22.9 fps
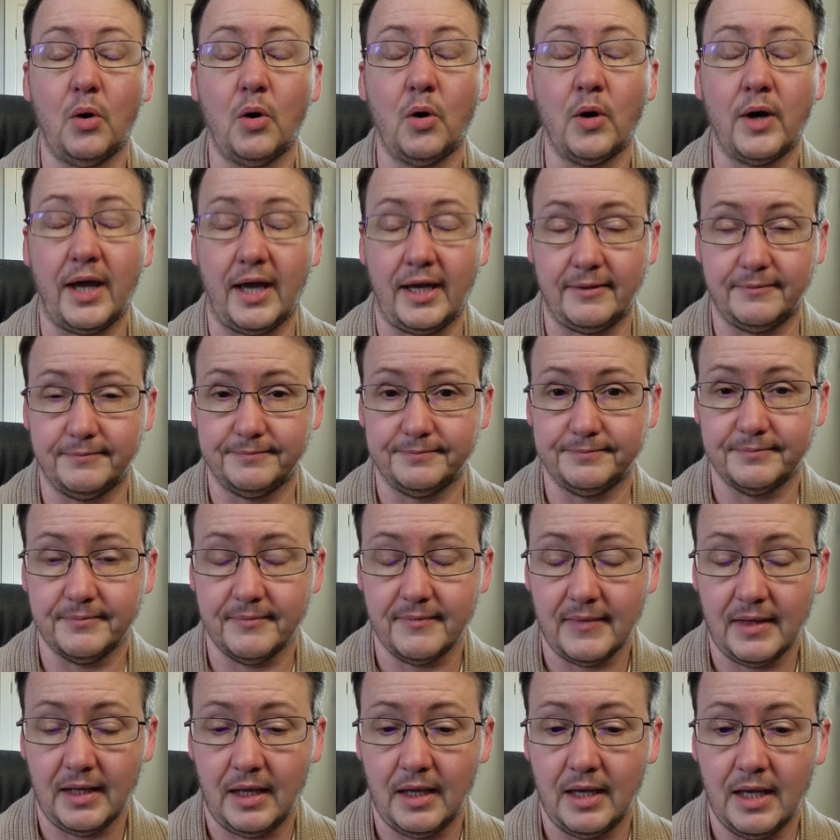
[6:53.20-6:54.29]
okay.
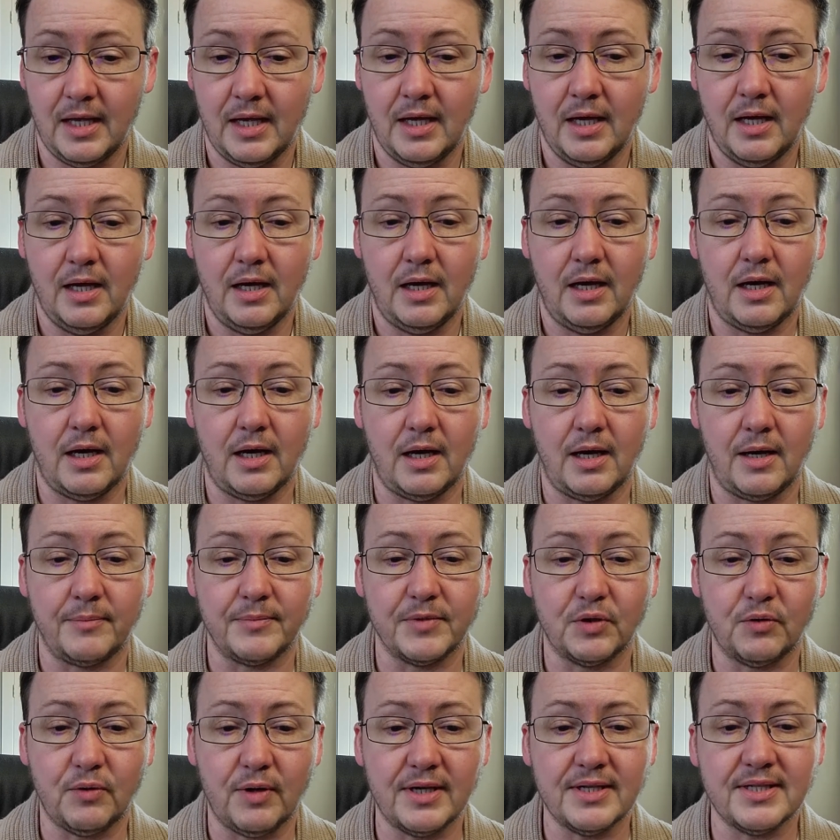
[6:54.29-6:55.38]
Um,
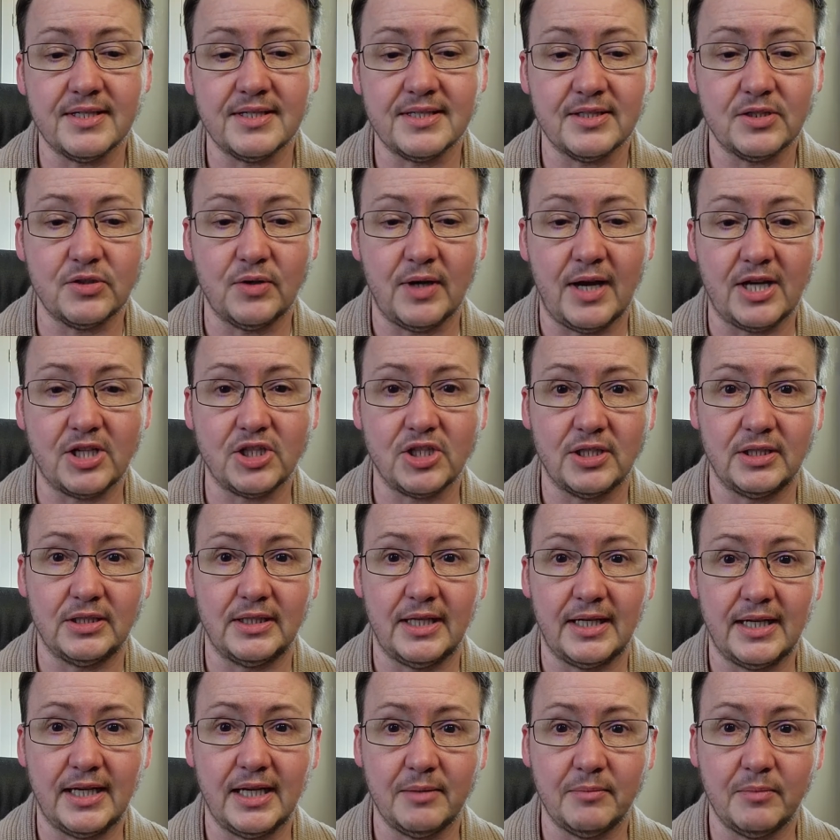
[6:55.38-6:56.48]
the crisis center actually
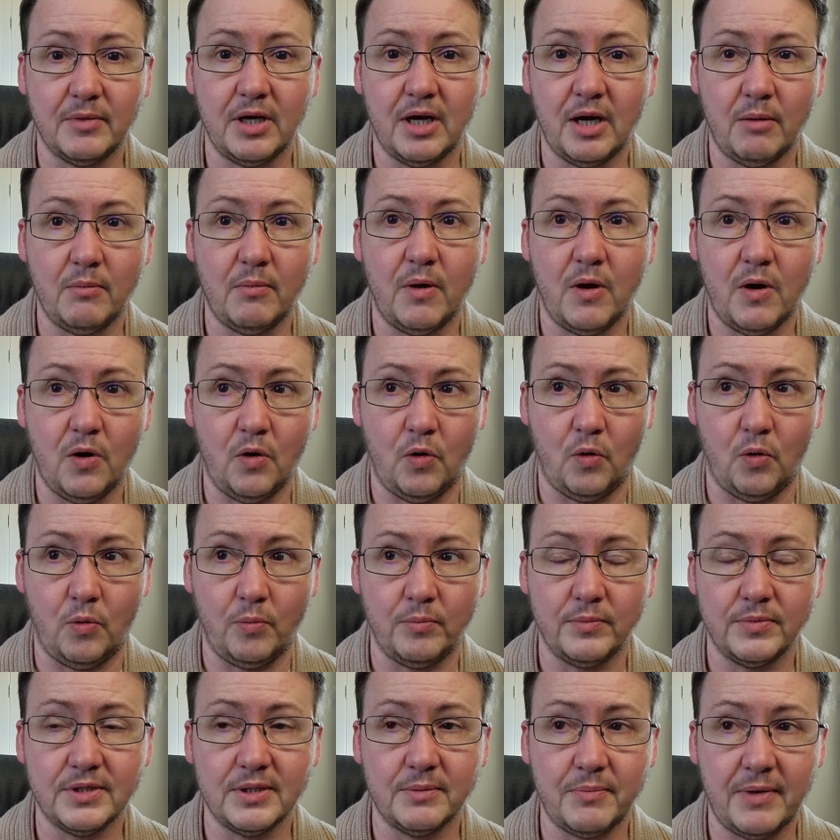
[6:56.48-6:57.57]
let him come home
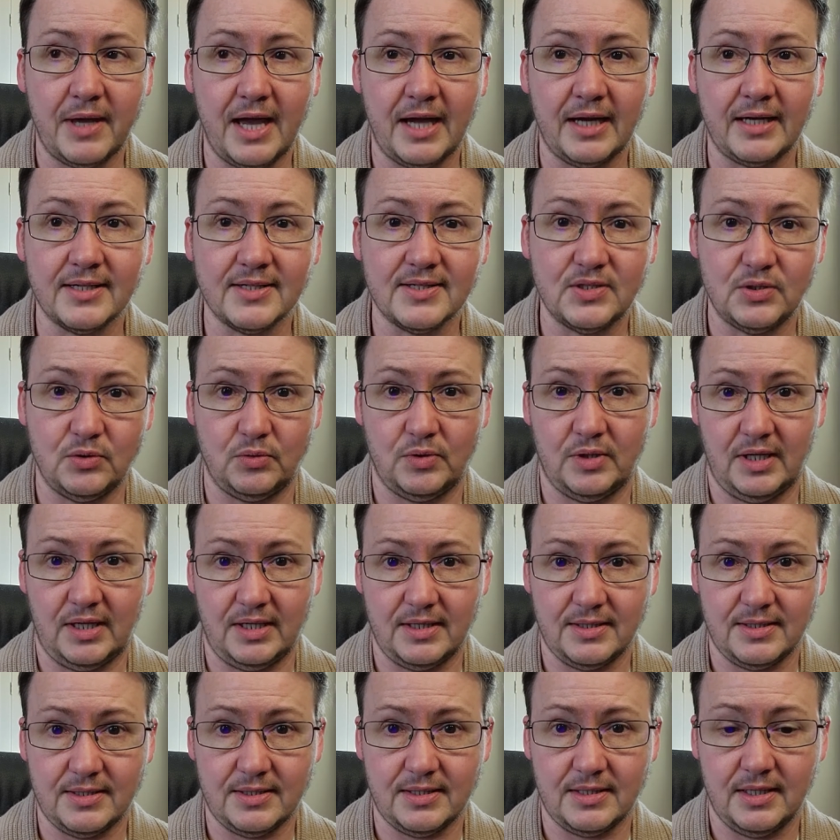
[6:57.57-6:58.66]
to pack a
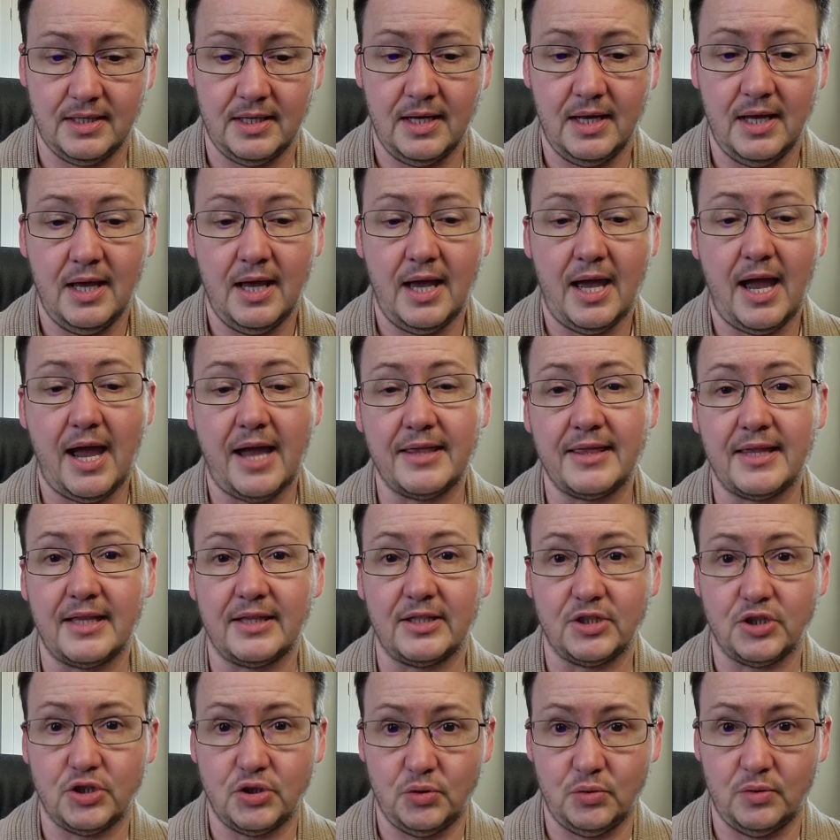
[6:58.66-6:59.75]
suitcase, and then
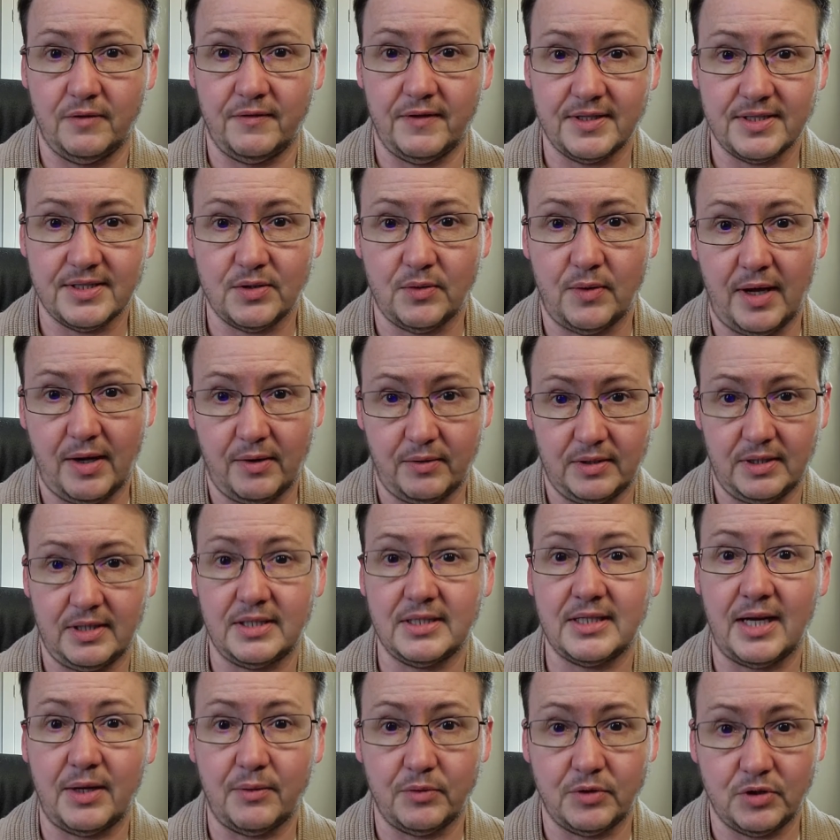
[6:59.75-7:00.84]
the two of us, so I would,
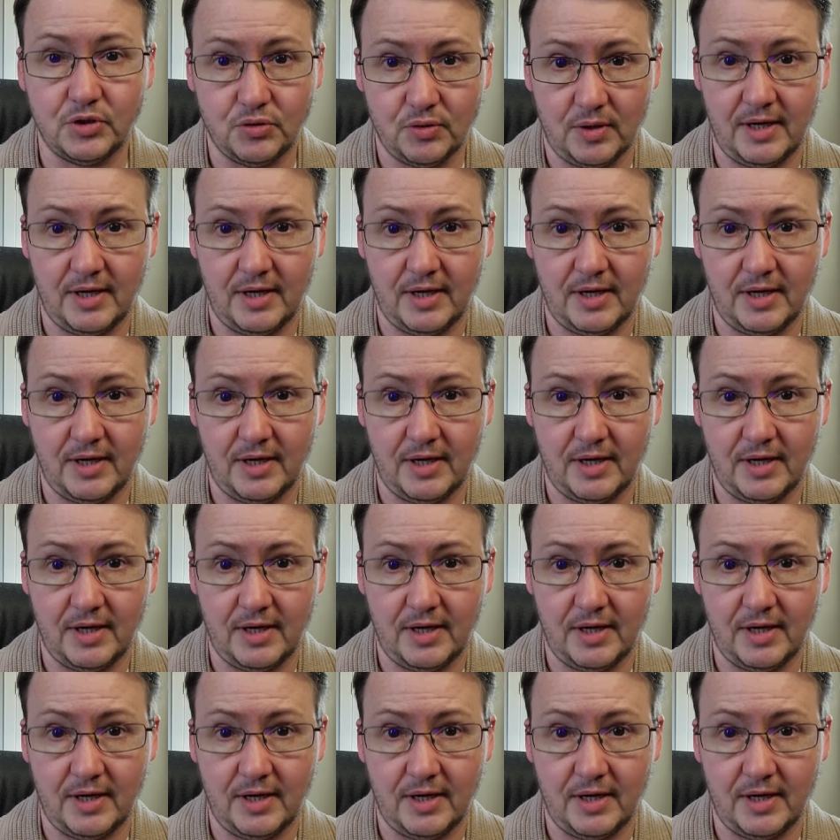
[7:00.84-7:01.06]
then I would